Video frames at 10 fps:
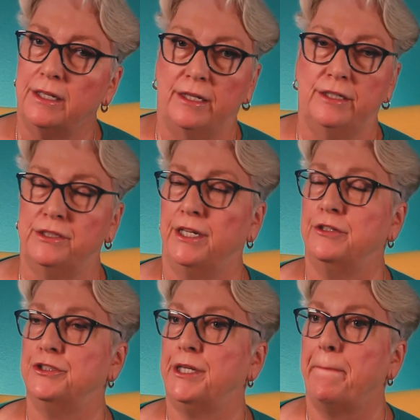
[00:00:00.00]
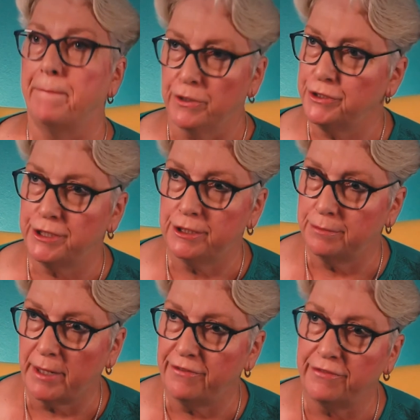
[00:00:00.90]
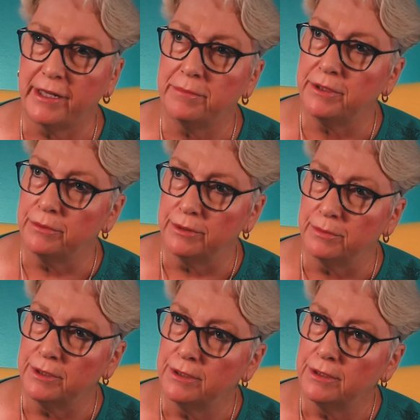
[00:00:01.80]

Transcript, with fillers: and his energy burst into my family room,